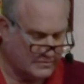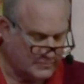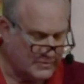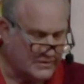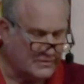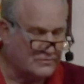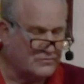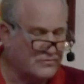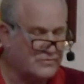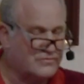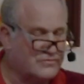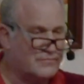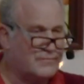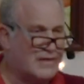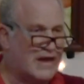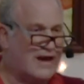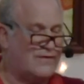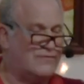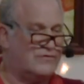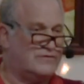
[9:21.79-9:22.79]
Being a good
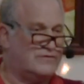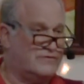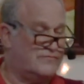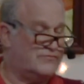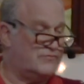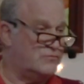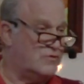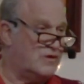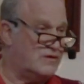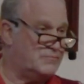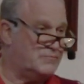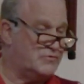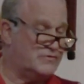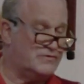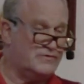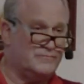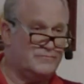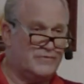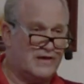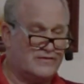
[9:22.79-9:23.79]
Samaritan, if you want to put
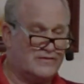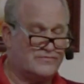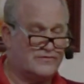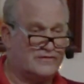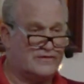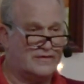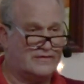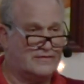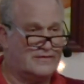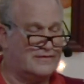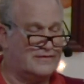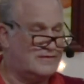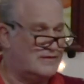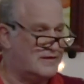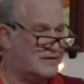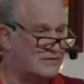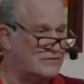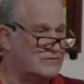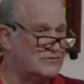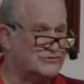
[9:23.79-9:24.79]
it in basic kid
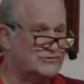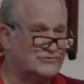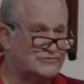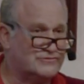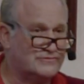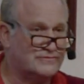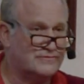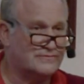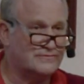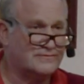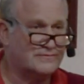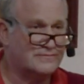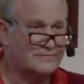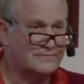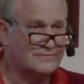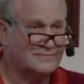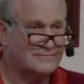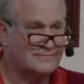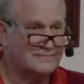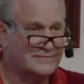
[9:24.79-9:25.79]
English,
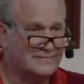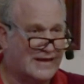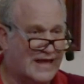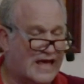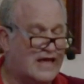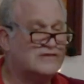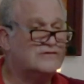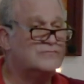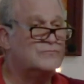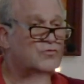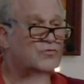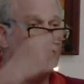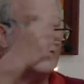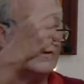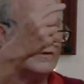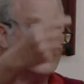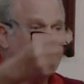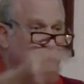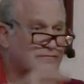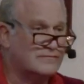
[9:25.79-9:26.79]
and
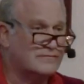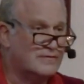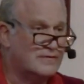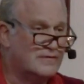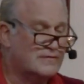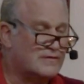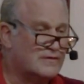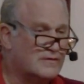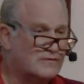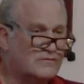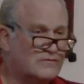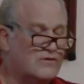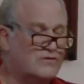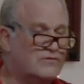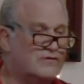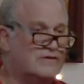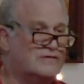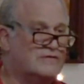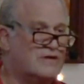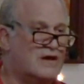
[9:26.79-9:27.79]
more.
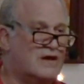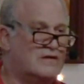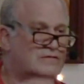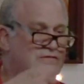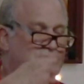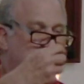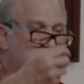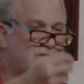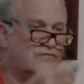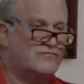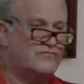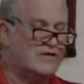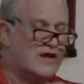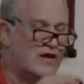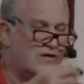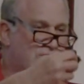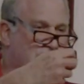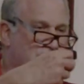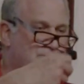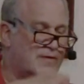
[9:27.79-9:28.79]
Learning to give
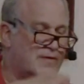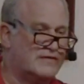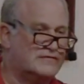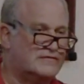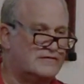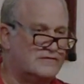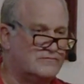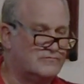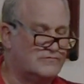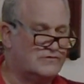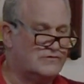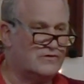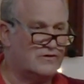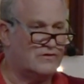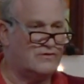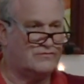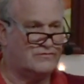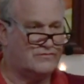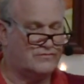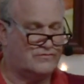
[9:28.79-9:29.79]
without expecting in
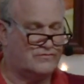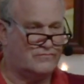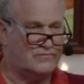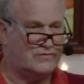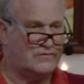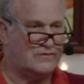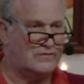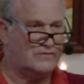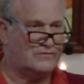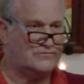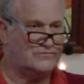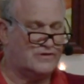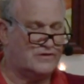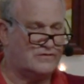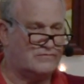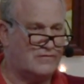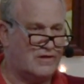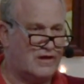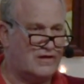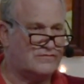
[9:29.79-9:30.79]
return is the real
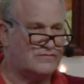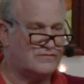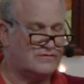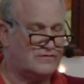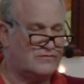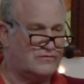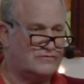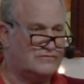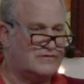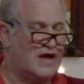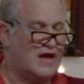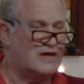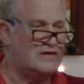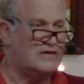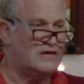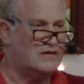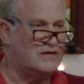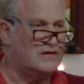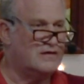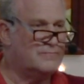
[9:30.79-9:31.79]
generosity, or
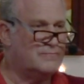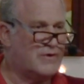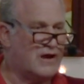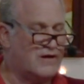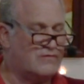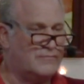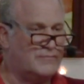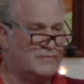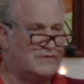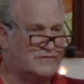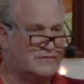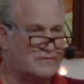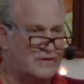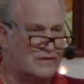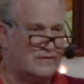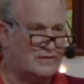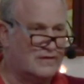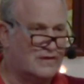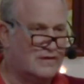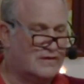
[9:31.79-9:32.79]
dana
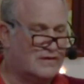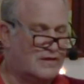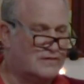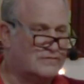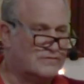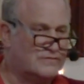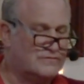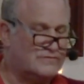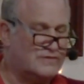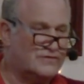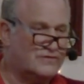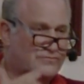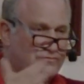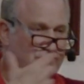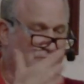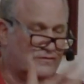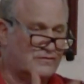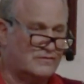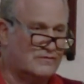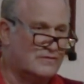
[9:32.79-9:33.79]
paramita,
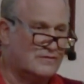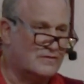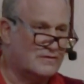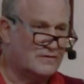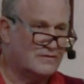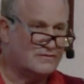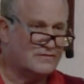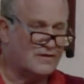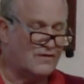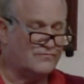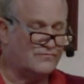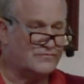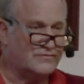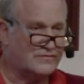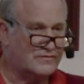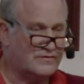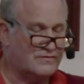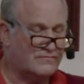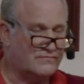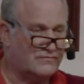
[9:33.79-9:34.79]
unconditional, selfless
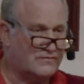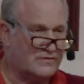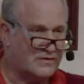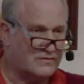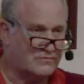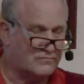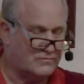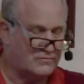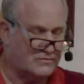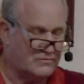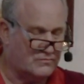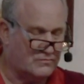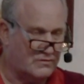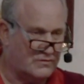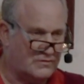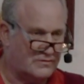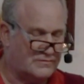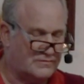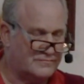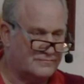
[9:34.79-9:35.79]
giving, as we
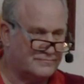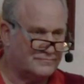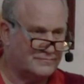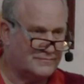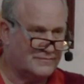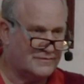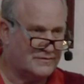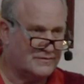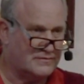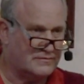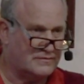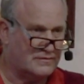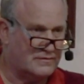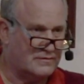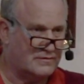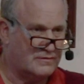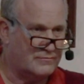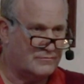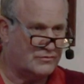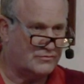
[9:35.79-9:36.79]
call it in
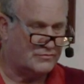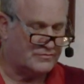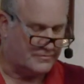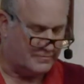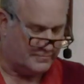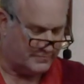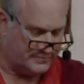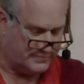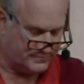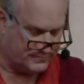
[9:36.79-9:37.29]
Buddhism.